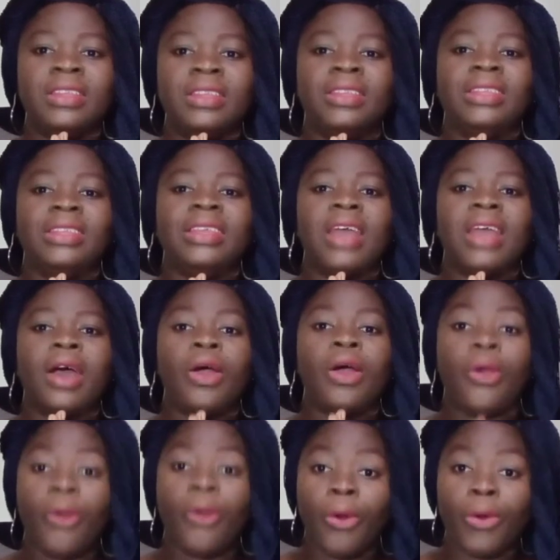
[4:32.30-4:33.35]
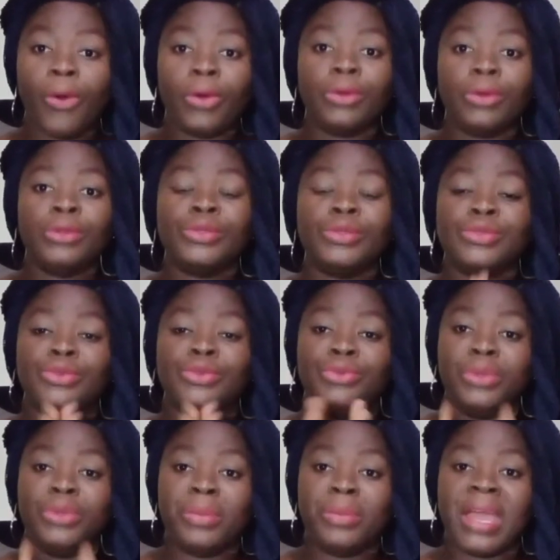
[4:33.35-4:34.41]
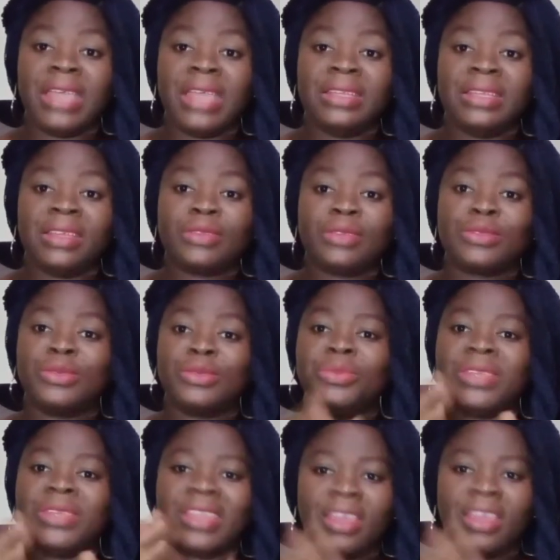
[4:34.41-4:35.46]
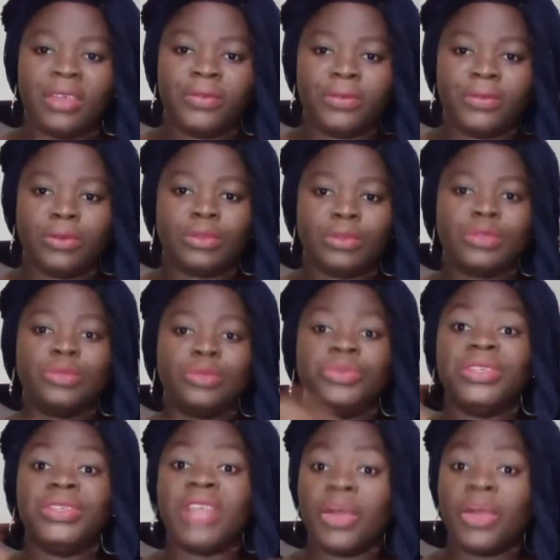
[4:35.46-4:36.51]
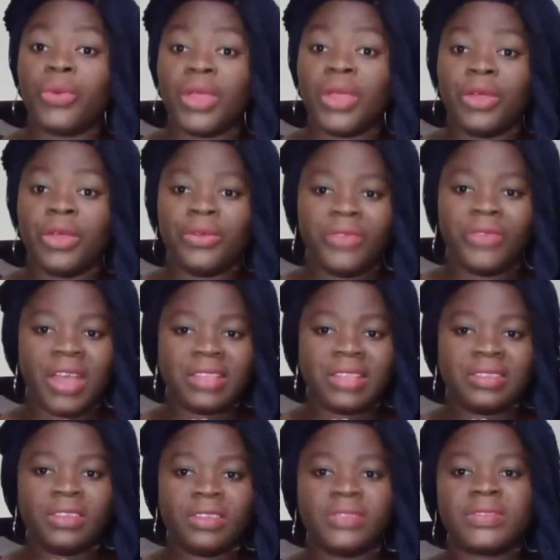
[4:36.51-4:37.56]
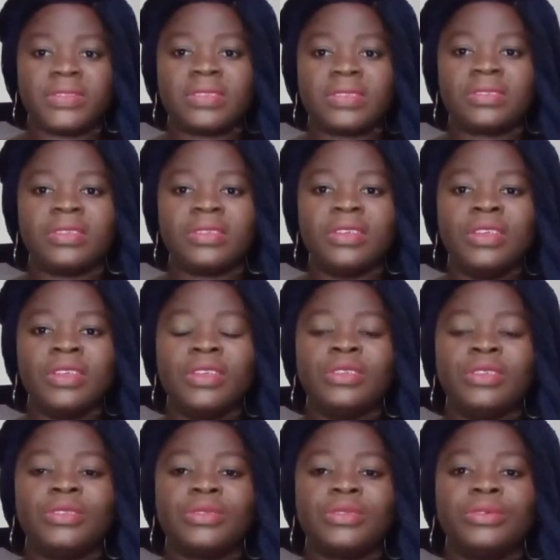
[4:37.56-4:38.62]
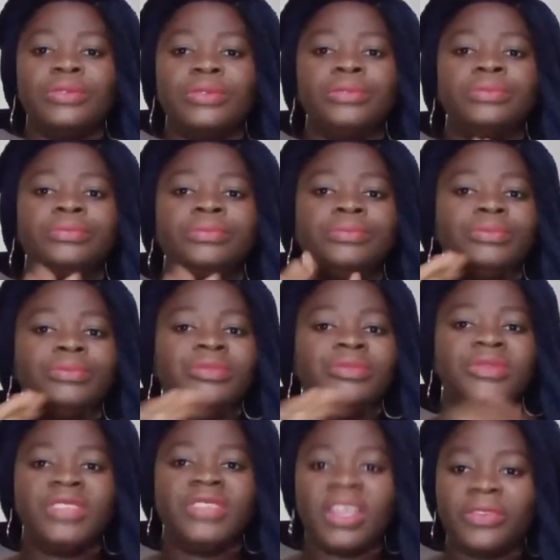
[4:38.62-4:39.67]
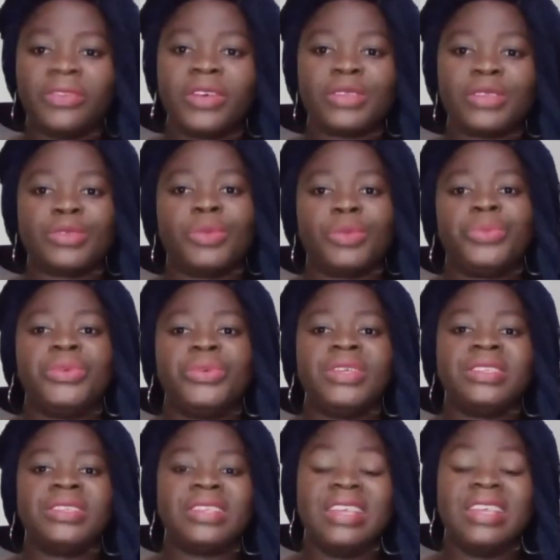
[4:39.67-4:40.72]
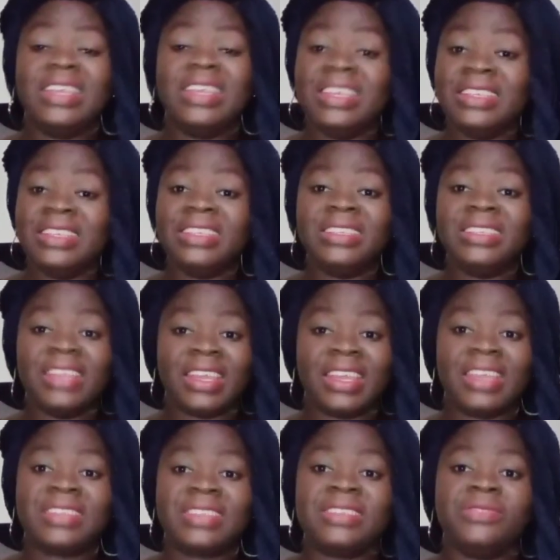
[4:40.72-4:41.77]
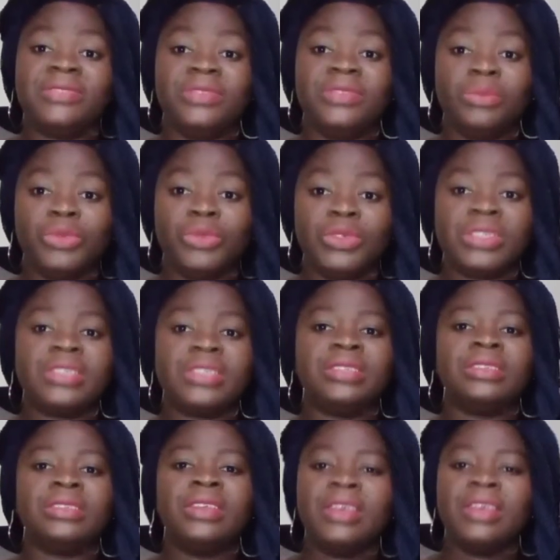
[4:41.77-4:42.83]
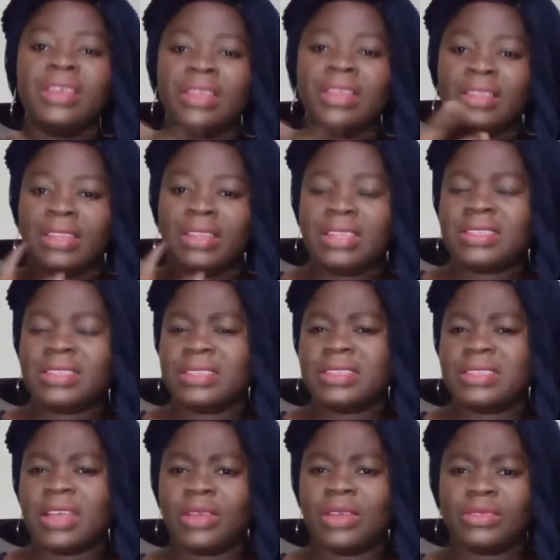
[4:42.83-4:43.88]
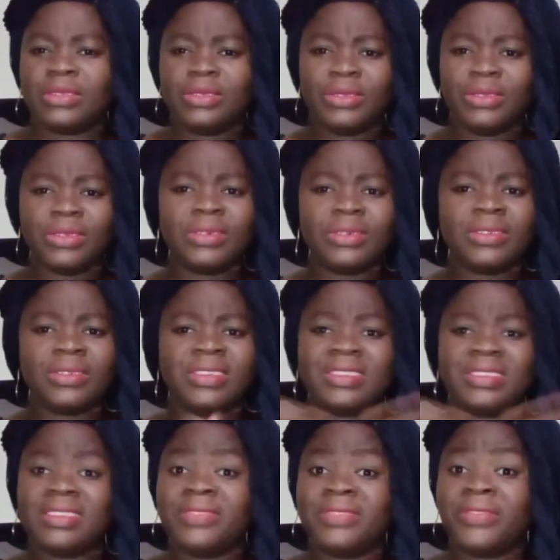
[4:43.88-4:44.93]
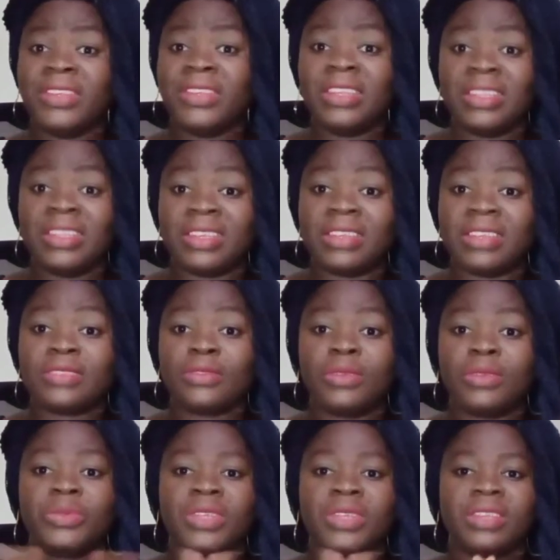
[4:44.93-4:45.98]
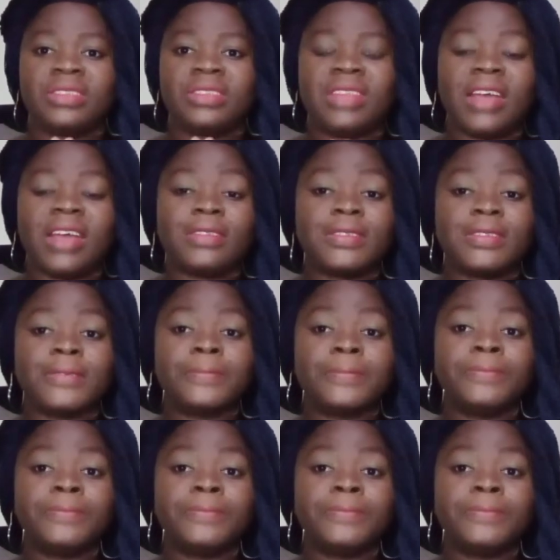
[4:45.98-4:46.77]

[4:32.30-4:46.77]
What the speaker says: They are all to remind us to be careful, to be aware of ourselves. So never suppress any negative emotion. Let it out. You know, it's written in the scriptures that